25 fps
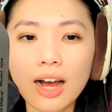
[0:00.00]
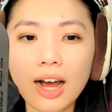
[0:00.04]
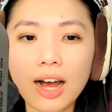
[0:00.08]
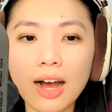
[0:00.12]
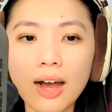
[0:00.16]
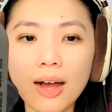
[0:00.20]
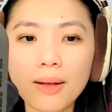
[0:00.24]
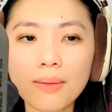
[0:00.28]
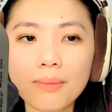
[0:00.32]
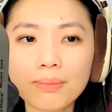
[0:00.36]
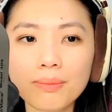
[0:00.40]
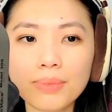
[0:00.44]

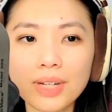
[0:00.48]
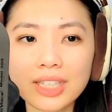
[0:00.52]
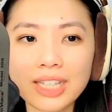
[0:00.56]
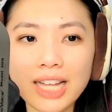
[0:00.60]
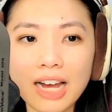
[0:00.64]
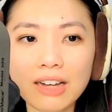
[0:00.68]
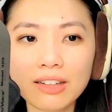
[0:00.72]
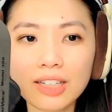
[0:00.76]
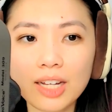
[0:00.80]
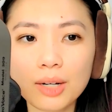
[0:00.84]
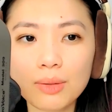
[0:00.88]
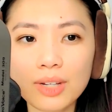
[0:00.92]
Um, but
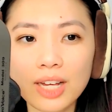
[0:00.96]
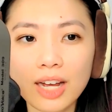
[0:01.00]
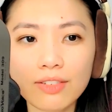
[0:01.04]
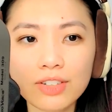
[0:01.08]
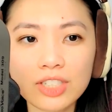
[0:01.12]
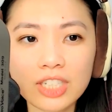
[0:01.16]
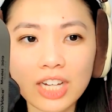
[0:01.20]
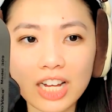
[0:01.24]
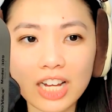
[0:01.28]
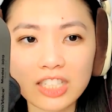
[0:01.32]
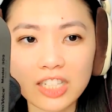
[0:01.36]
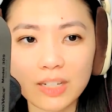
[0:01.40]
now that we have
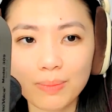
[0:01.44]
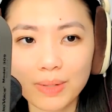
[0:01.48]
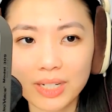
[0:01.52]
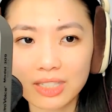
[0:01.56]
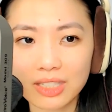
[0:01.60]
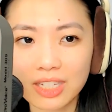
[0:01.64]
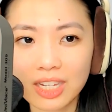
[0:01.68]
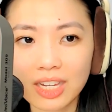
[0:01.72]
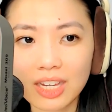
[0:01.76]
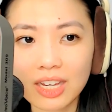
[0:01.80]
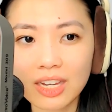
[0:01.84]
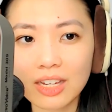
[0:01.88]

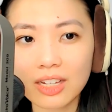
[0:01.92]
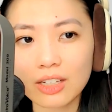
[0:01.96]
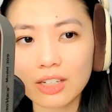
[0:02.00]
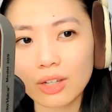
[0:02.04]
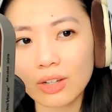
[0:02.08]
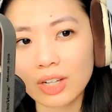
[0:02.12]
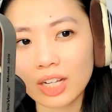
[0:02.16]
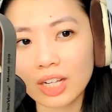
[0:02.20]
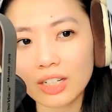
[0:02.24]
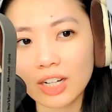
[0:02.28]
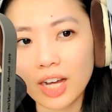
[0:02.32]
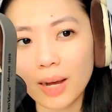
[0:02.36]
ChatGPT,
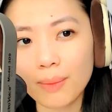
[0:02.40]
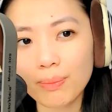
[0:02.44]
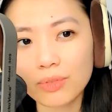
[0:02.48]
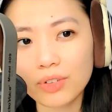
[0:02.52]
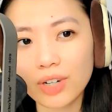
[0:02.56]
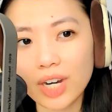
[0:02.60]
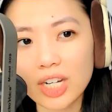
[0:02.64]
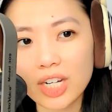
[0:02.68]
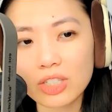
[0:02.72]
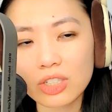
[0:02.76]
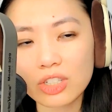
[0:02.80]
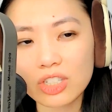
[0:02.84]
you can
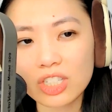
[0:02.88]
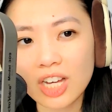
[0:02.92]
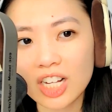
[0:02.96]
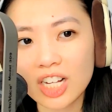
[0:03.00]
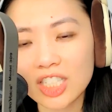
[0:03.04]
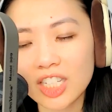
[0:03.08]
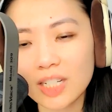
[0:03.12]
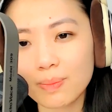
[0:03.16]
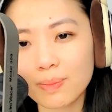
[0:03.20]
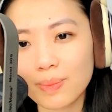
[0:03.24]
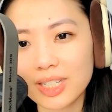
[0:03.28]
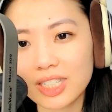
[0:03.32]
upgrade to
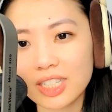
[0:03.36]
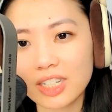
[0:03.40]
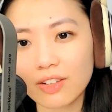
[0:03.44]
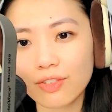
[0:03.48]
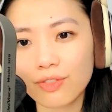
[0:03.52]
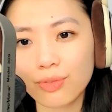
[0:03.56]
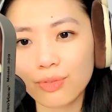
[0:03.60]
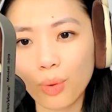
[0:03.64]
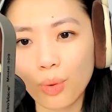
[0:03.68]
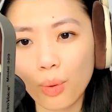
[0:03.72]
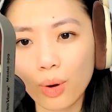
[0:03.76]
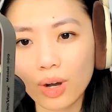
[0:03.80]
ChatGPT
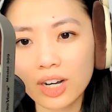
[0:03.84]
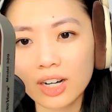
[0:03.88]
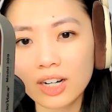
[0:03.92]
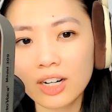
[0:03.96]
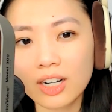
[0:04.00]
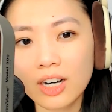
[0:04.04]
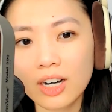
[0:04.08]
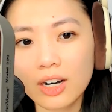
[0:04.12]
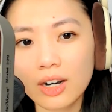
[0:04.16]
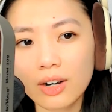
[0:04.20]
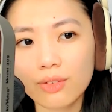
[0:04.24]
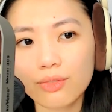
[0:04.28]
4
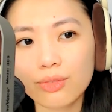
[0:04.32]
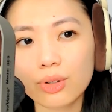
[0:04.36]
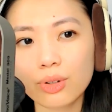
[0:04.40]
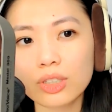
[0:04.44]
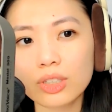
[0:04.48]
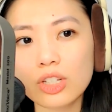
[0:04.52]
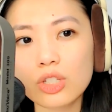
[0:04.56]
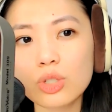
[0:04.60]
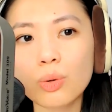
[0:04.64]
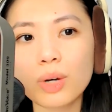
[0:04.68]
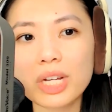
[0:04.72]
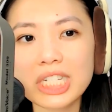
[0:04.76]
for
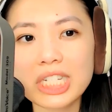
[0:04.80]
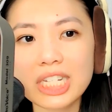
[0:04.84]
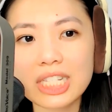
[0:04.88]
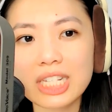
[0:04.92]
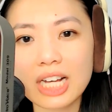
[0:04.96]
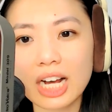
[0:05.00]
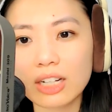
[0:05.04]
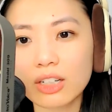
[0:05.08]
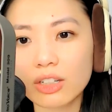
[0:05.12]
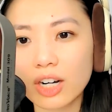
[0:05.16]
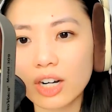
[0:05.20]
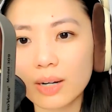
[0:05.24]
the
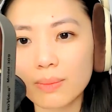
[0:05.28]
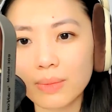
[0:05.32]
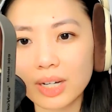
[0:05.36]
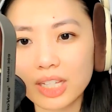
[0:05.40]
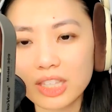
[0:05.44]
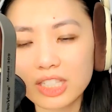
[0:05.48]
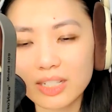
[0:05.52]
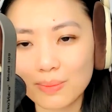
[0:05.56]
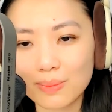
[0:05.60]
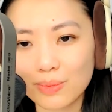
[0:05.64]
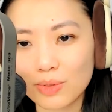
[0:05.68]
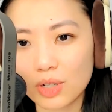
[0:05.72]
$20 a
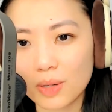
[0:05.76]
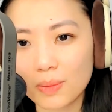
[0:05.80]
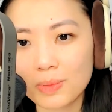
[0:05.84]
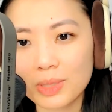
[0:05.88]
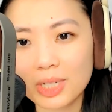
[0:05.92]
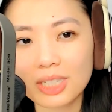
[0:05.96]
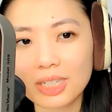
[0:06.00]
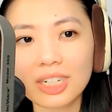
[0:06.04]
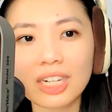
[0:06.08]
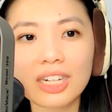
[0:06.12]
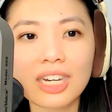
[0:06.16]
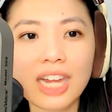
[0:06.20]
month
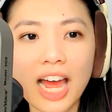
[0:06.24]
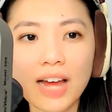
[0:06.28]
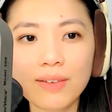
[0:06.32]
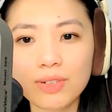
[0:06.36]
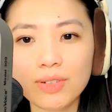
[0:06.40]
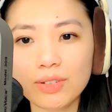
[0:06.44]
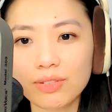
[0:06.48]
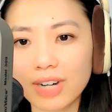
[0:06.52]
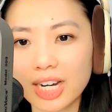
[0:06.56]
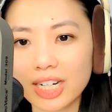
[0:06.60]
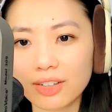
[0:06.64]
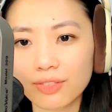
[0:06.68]
subscription and have
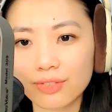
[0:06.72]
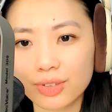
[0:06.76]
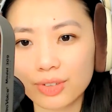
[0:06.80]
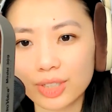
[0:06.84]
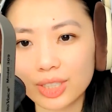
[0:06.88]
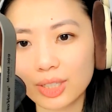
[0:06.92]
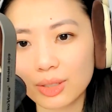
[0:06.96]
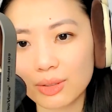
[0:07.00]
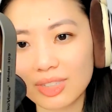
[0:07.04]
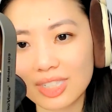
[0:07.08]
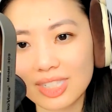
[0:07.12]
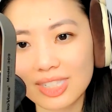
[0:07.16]
it write it for
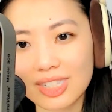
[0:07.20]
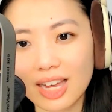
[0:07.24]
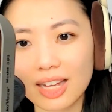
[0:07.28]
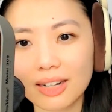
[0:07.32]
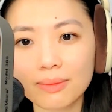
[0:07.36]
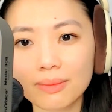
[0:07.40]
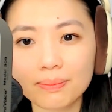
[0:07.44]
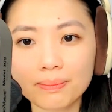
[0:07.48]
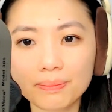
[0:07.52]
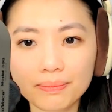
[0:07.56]
you instead.